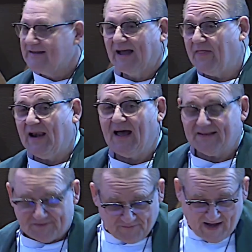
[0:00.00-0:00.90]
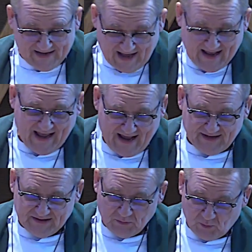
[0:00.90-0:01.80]
And the last fight I
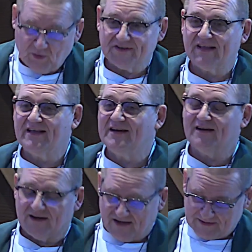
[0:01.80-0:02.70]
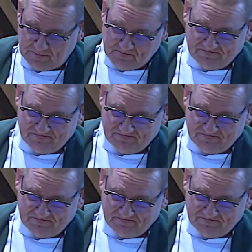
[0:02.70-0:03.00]
had was in kindergarten.